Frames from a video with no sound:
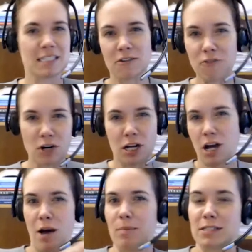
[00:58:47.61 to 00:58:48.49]
different
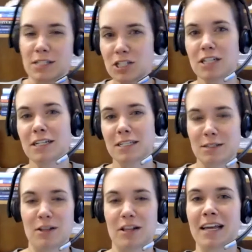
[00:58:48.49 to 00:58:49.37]
composition and so
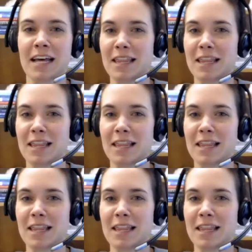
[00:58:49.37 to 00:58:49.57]
they're like